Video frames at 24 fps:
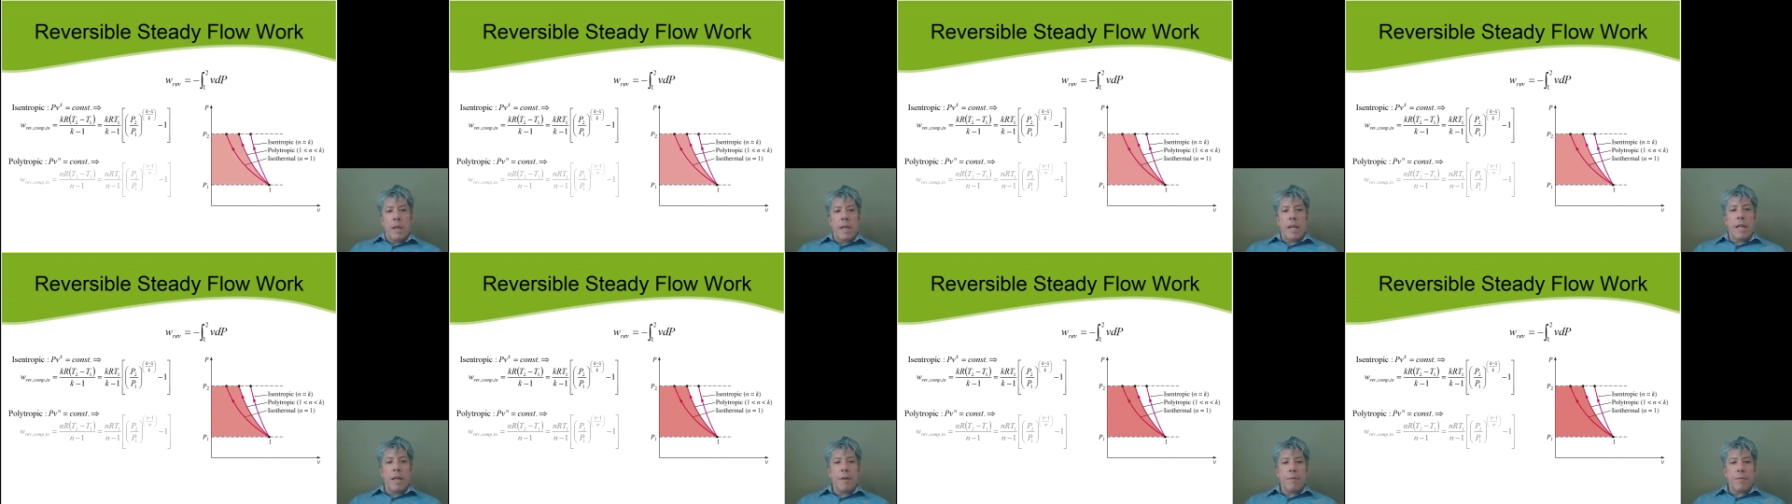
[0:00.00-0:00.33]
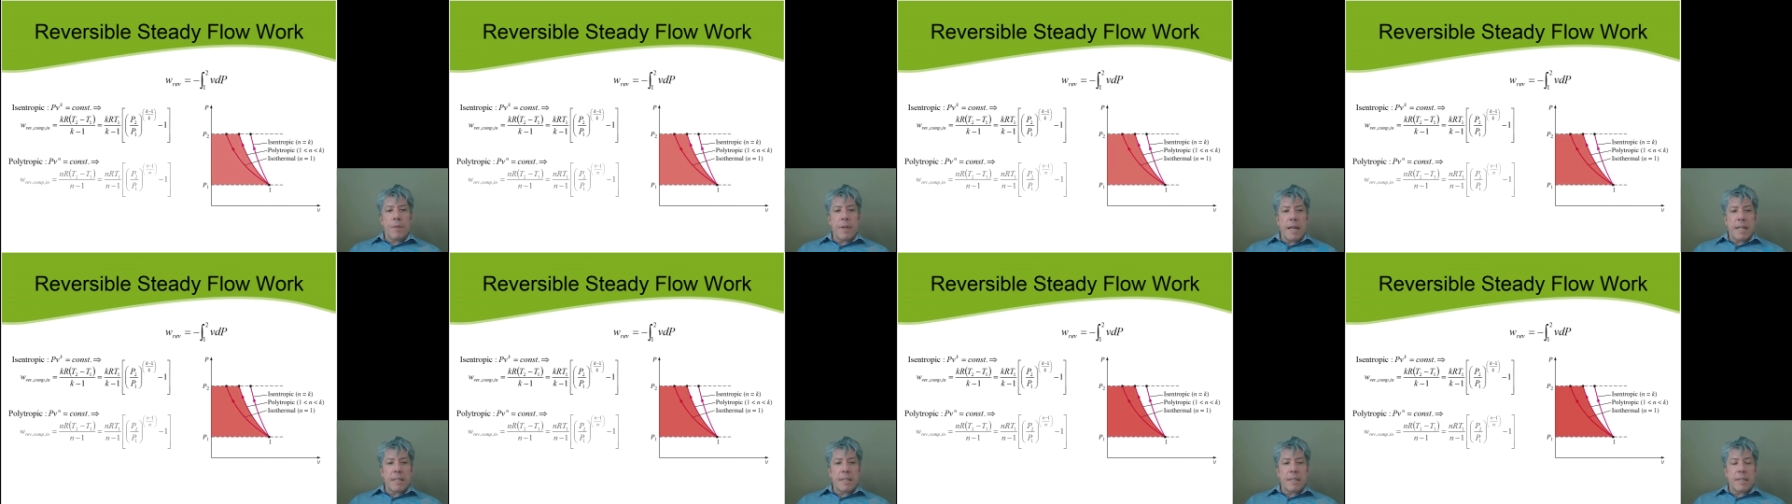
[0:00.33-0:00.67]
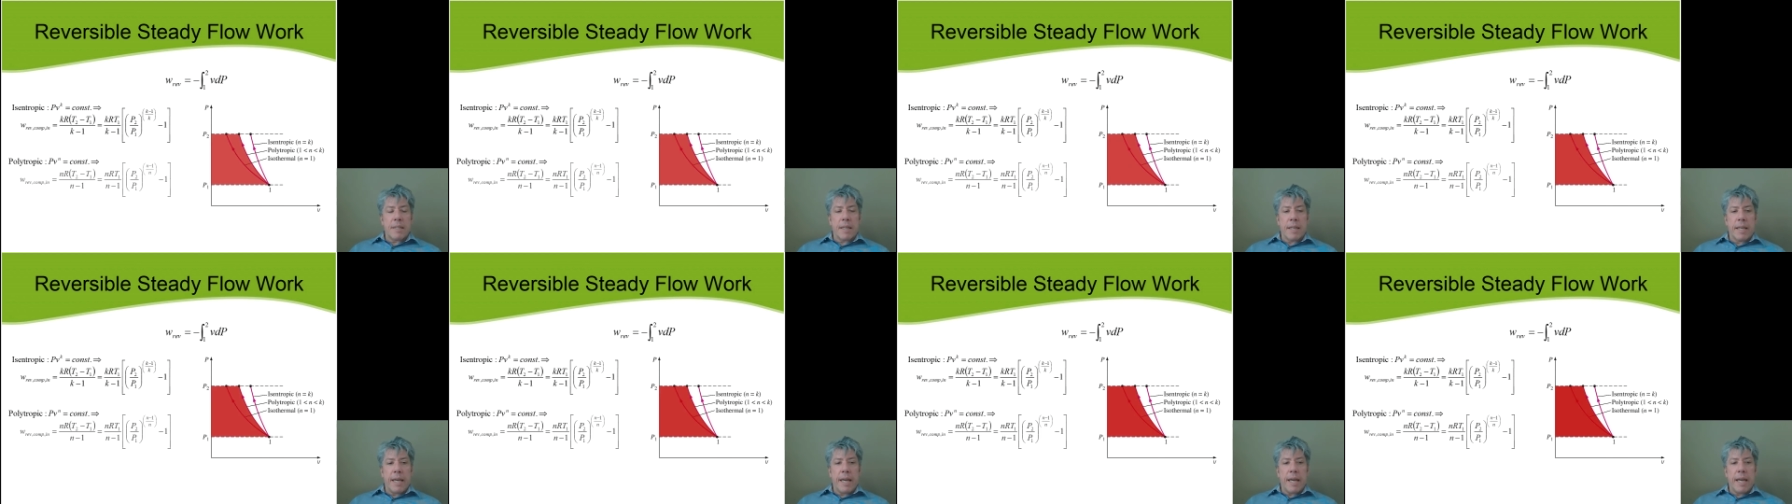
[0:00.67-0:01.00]
If that's
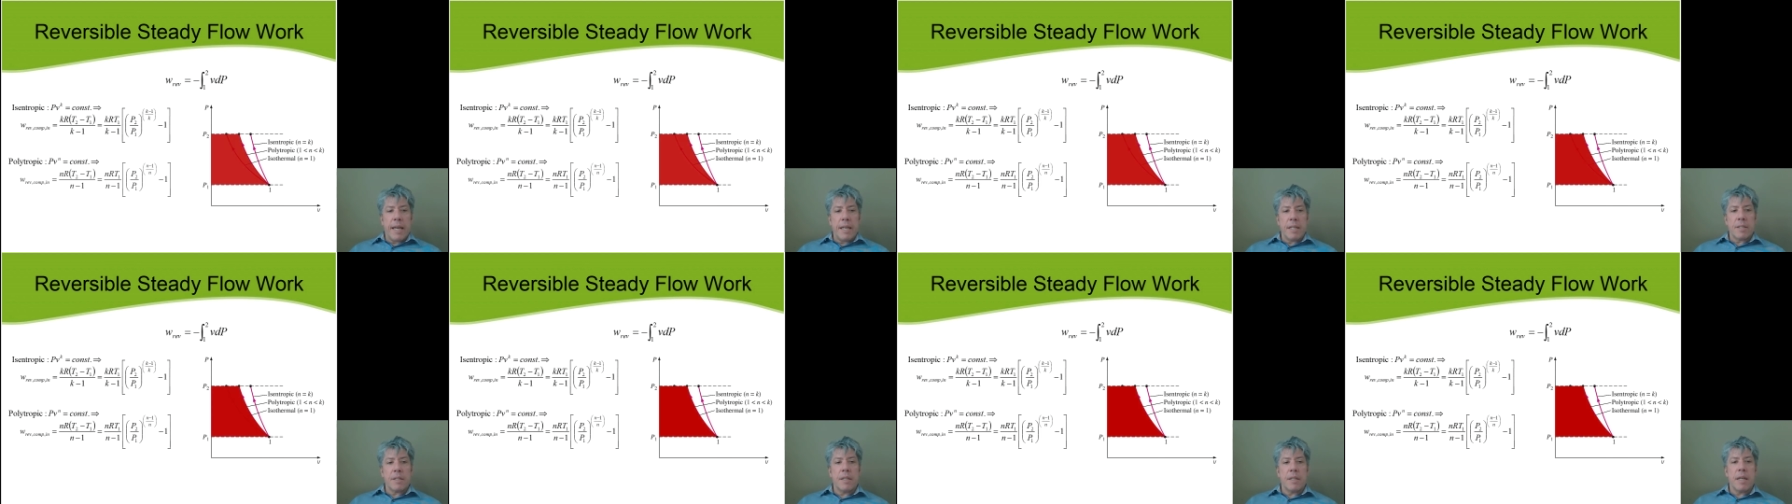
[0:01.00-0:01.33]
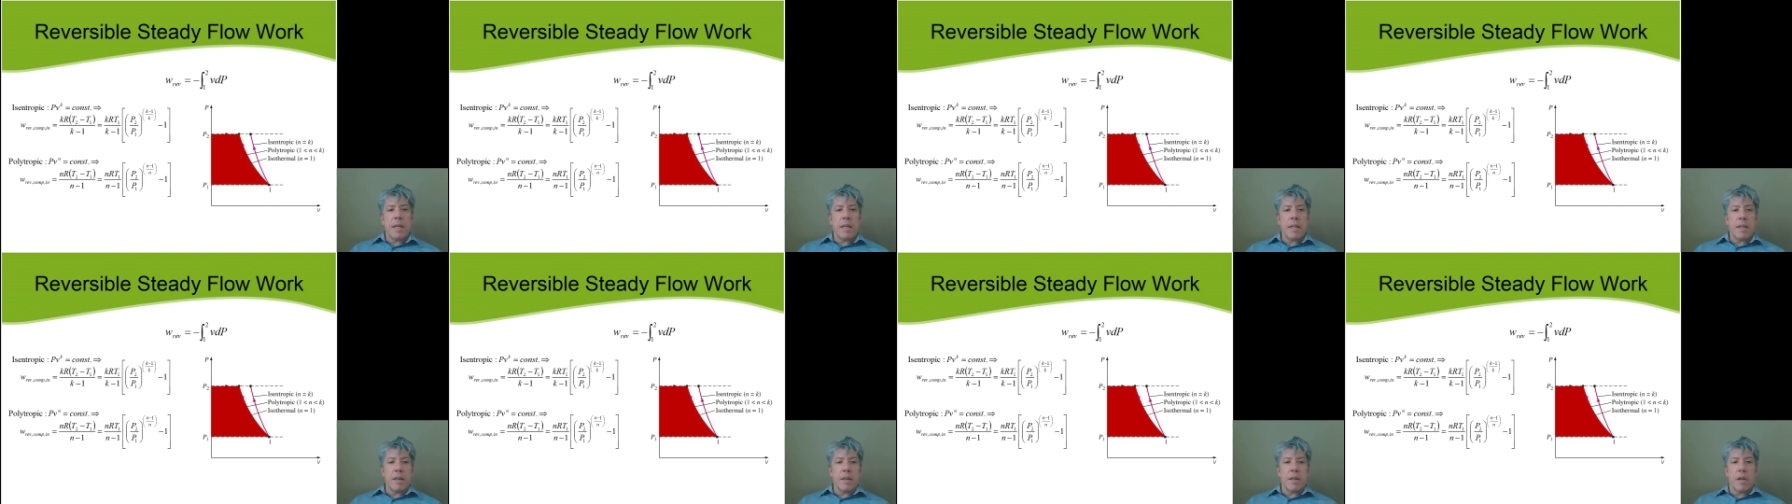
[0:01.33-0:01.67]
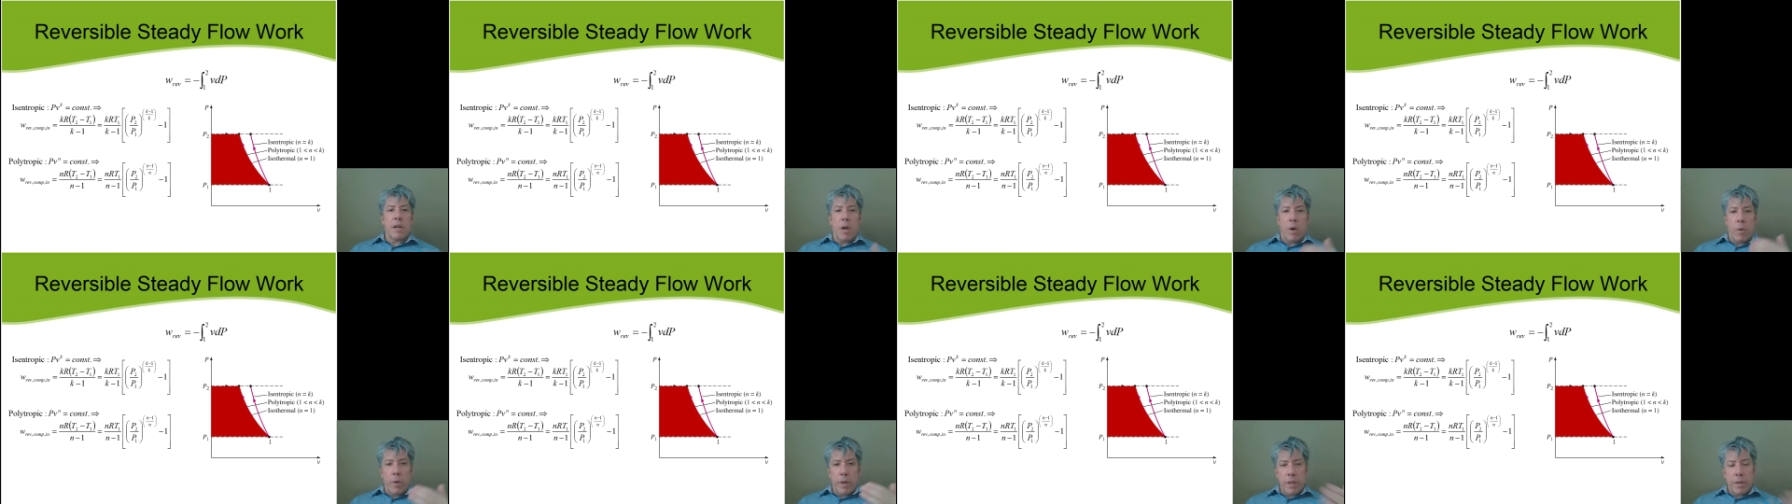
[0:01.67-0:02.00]
the case, then
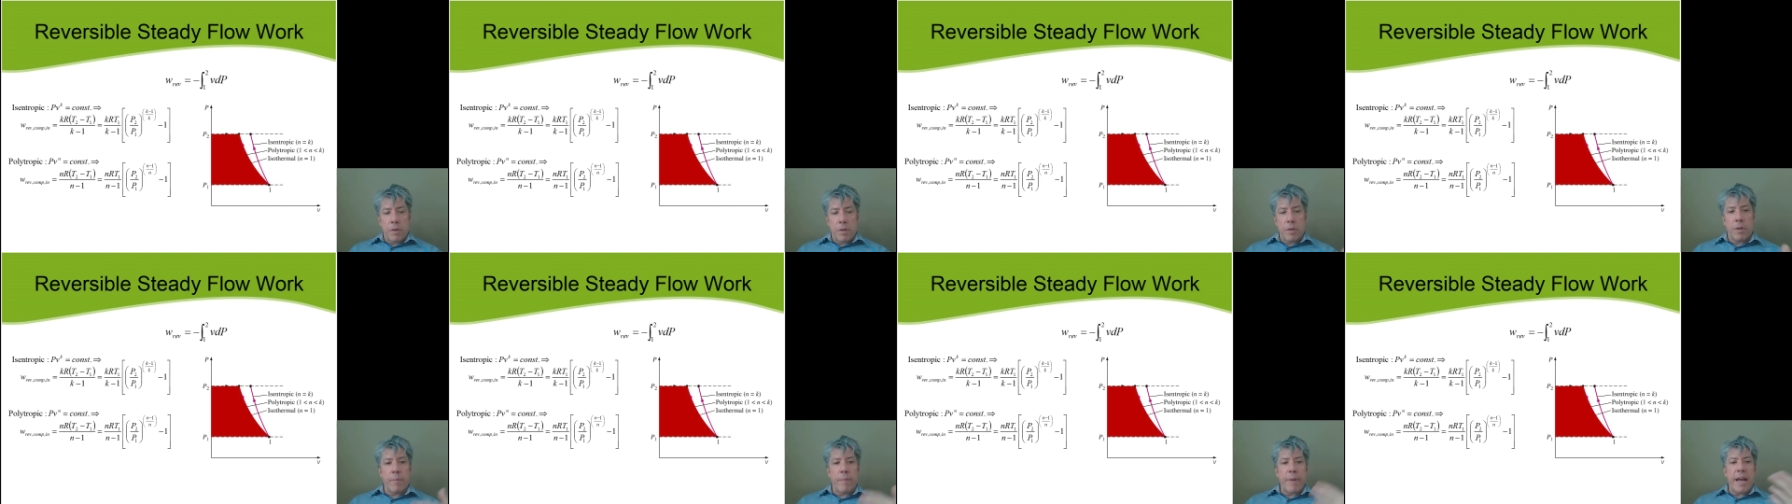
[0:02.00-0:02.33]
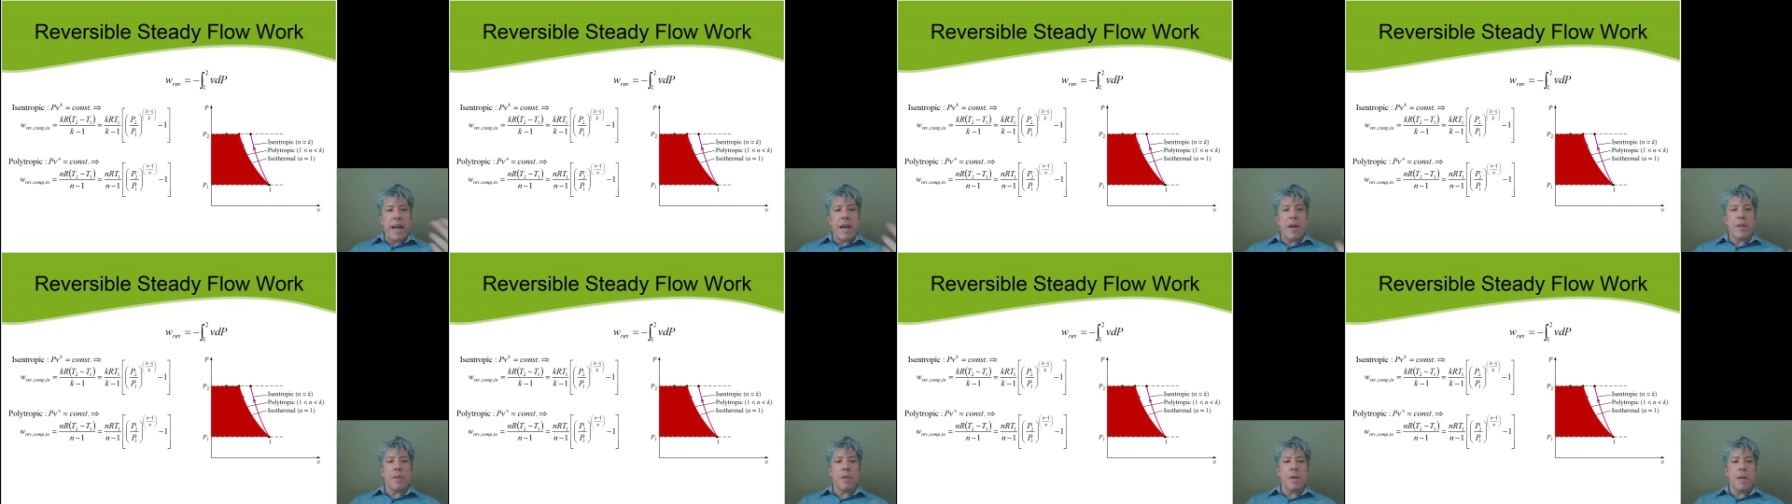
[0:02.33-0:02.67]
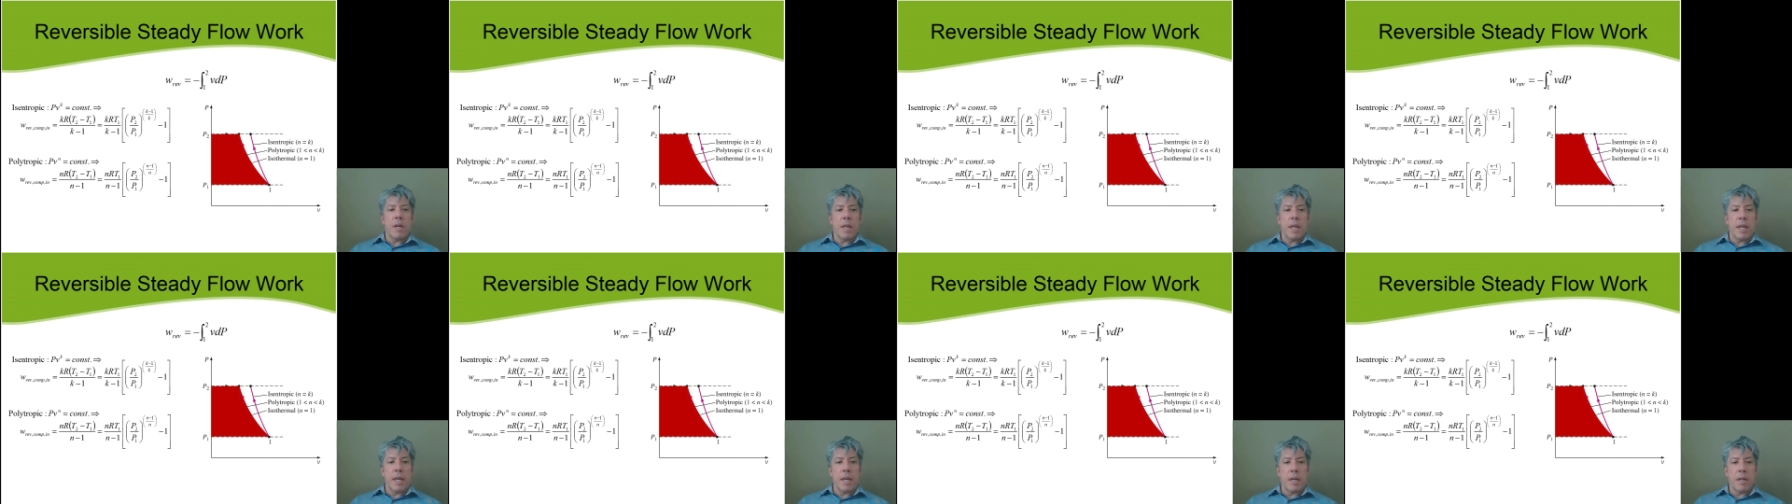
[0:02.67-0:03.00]
going through the math
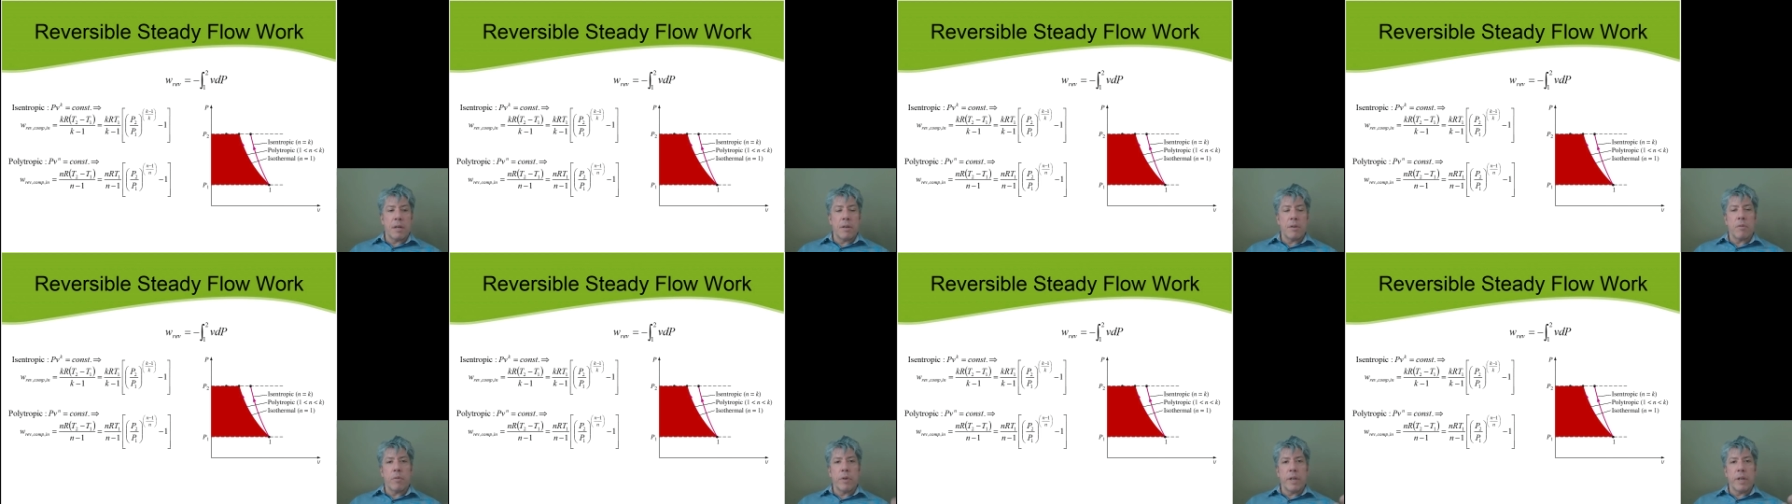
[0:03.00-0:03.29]
again,